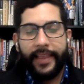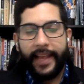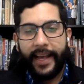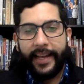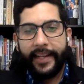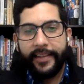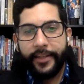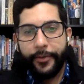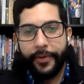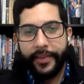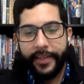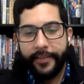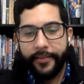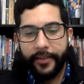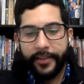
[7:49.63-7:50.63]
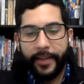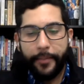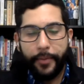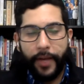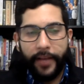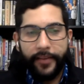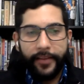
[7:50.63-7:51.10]
that the
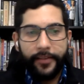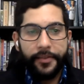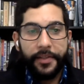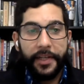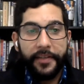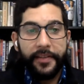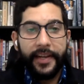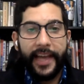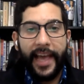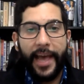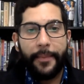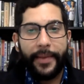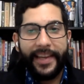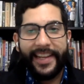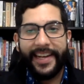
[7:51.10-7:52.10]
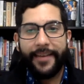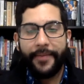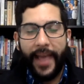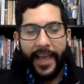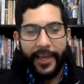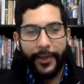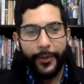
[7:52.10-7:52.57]
redistricting process doesn't happen in a
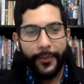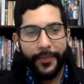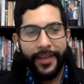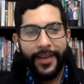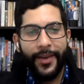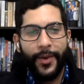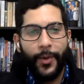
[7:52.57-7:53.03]
vacuum.